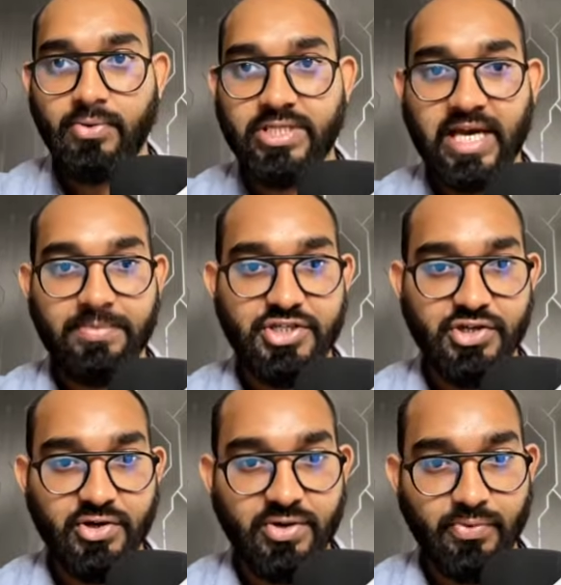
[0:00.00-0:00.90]
I have
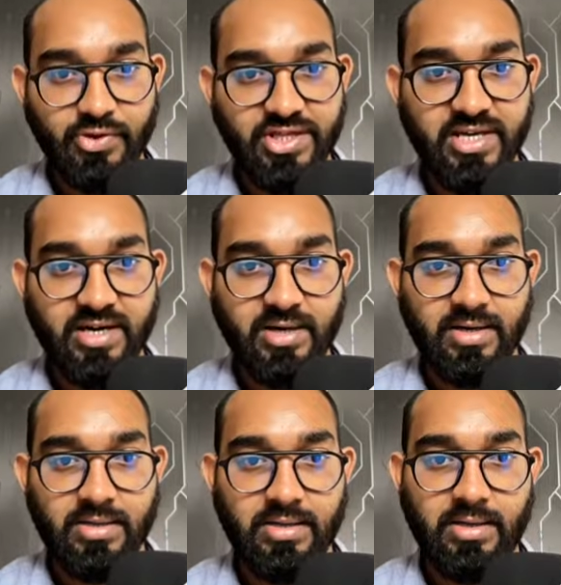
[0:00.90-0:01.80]
shared with the
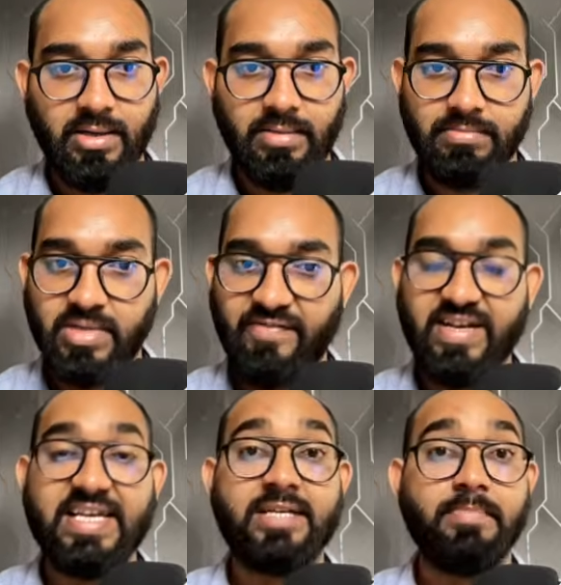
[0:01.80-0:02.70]

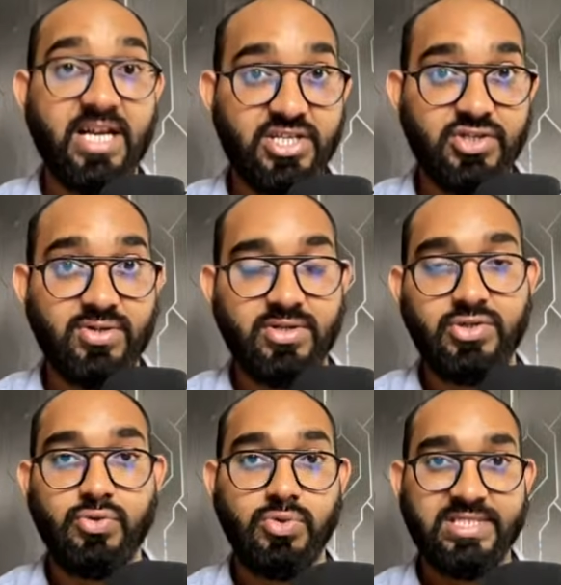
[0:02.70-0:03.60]
affiliate manager
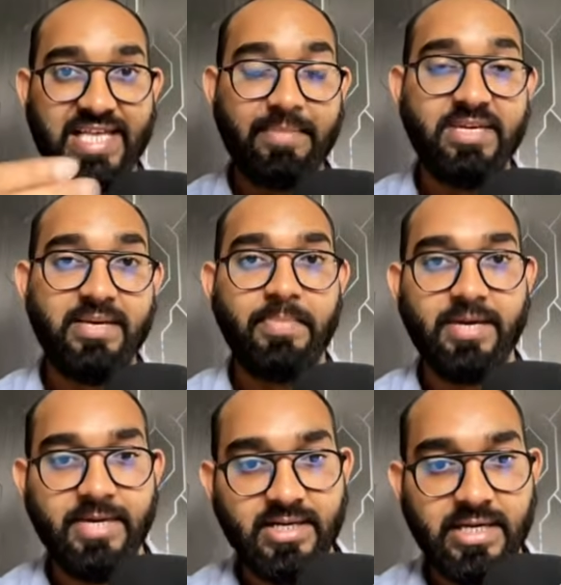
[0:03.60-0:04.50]
to send me the
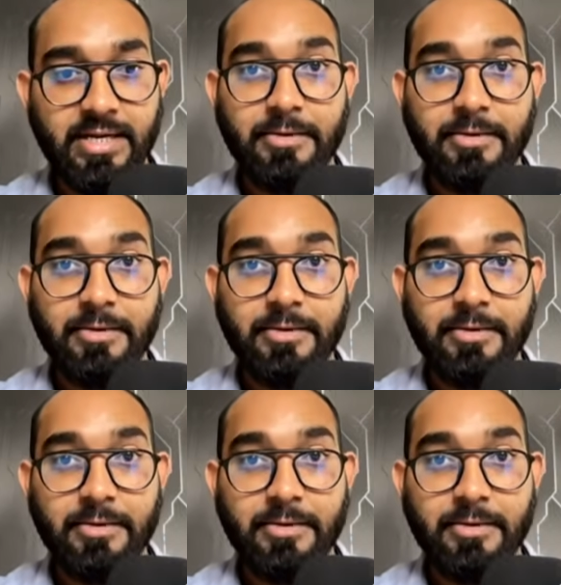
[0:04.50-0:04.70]
payment.